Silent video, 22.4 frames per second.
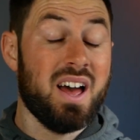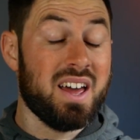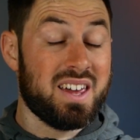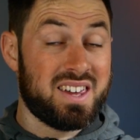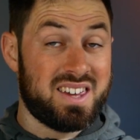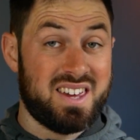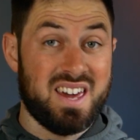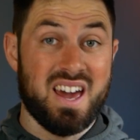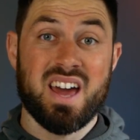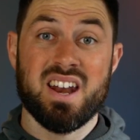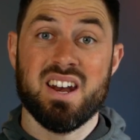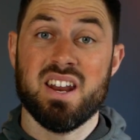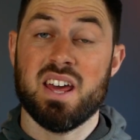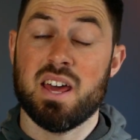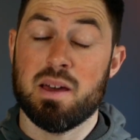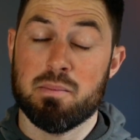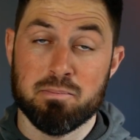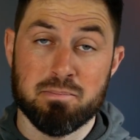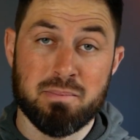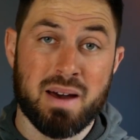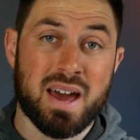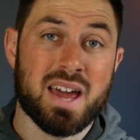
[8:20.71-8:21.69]
Again,
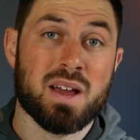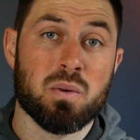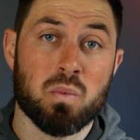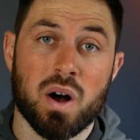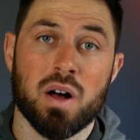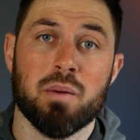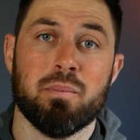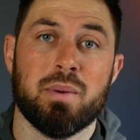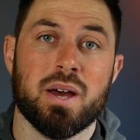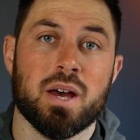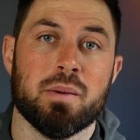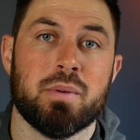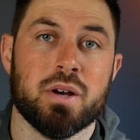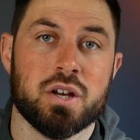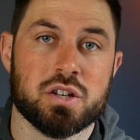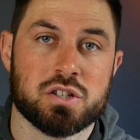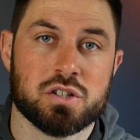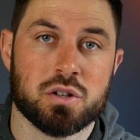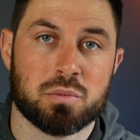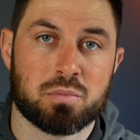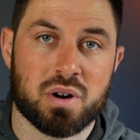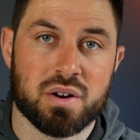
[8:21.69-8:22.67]
it may well be a
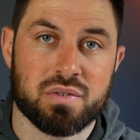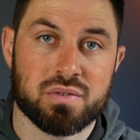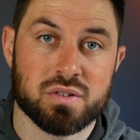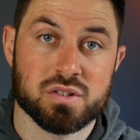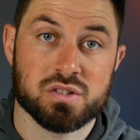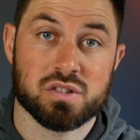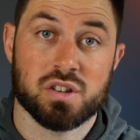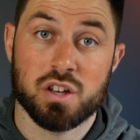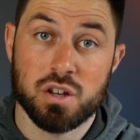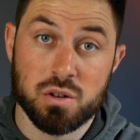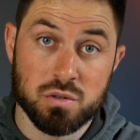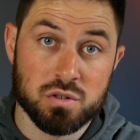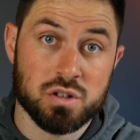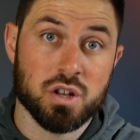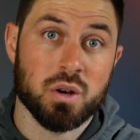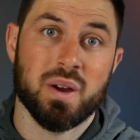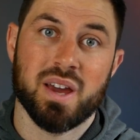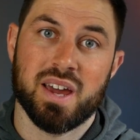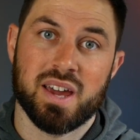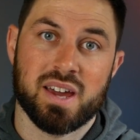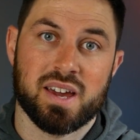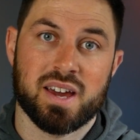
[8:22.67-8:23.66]
personal preference that you
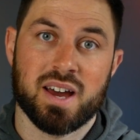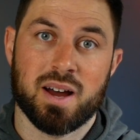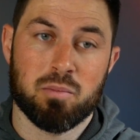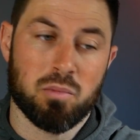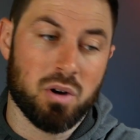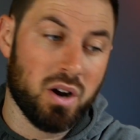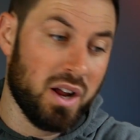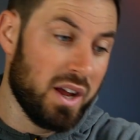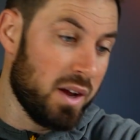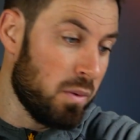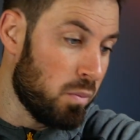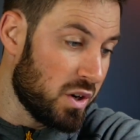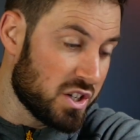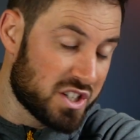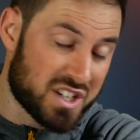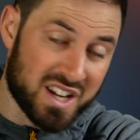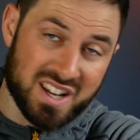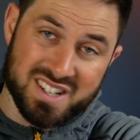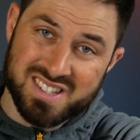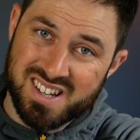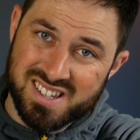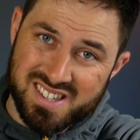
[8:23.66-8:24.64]
do it in camera, in which
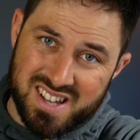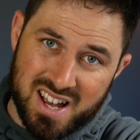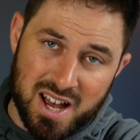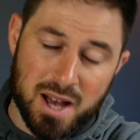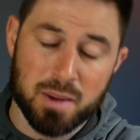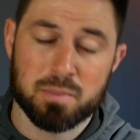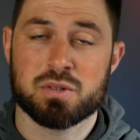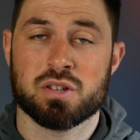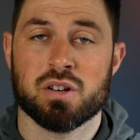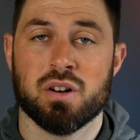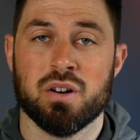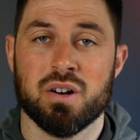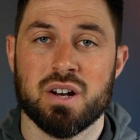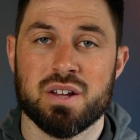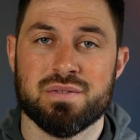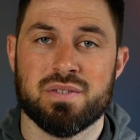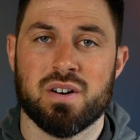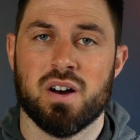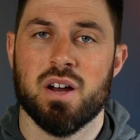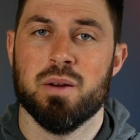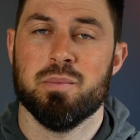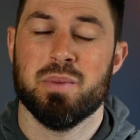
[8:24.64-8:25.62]
case that's absolutely
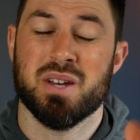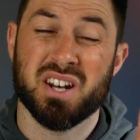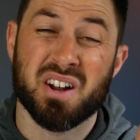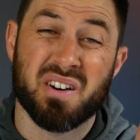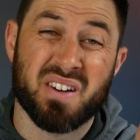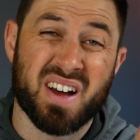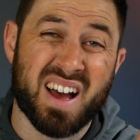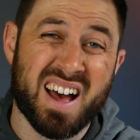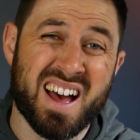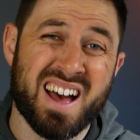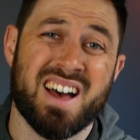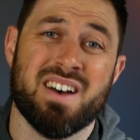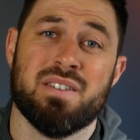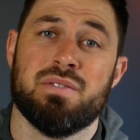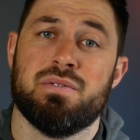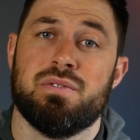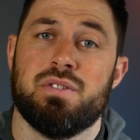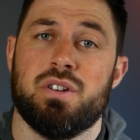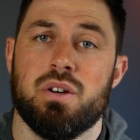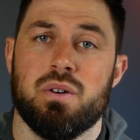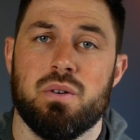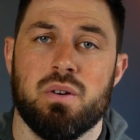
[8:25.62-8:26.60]
fine, but you don't
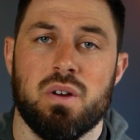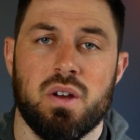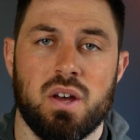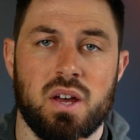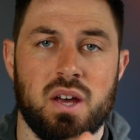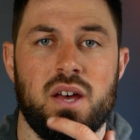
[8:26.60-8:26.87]
have to.